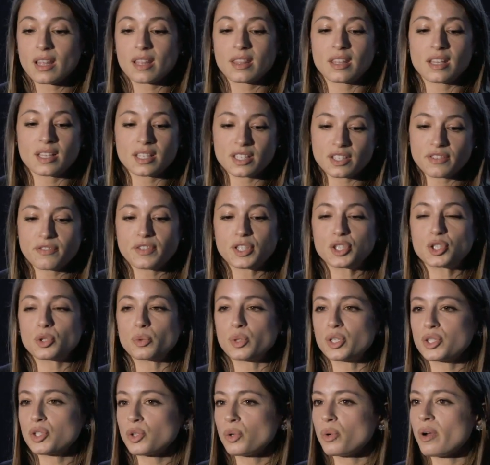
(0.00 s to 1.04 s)
the
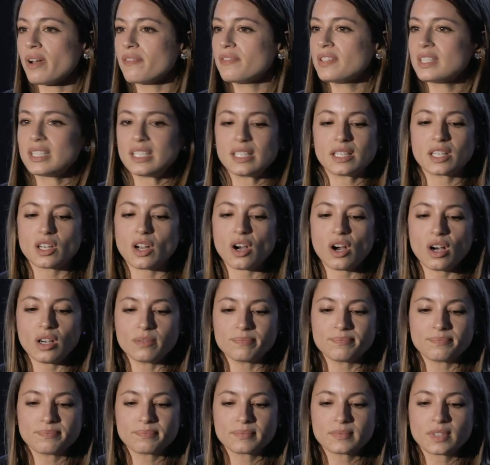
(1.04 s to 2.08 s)
individuals who have seen it all,